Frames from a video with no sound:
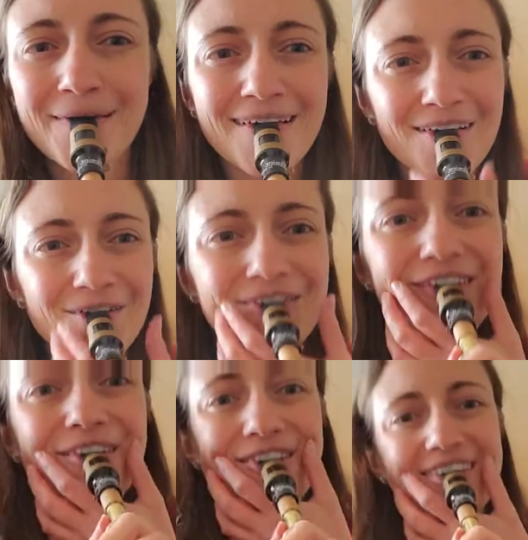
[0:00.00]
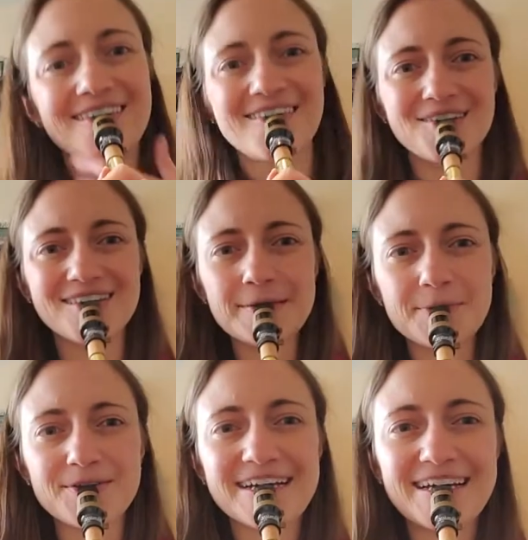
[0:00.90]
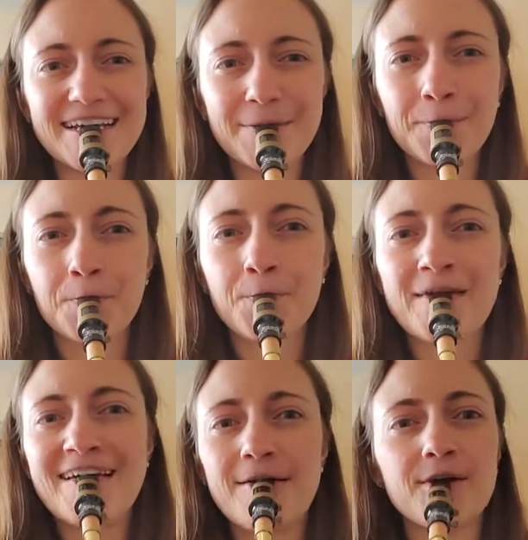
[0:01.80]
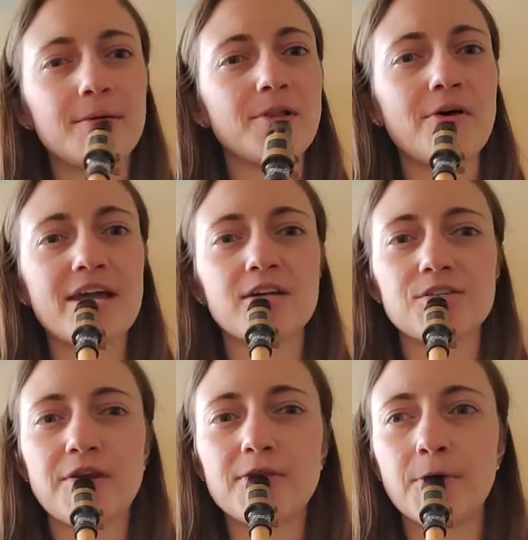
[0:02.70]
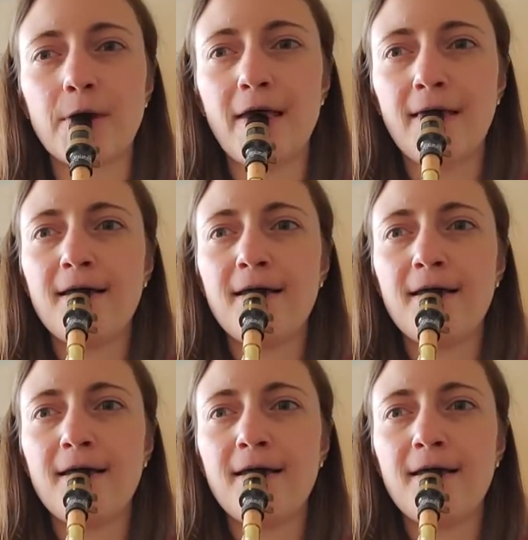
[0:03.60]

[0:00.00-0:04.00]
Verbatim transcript: close those, those lips around it. And we're going to blow air straight through it.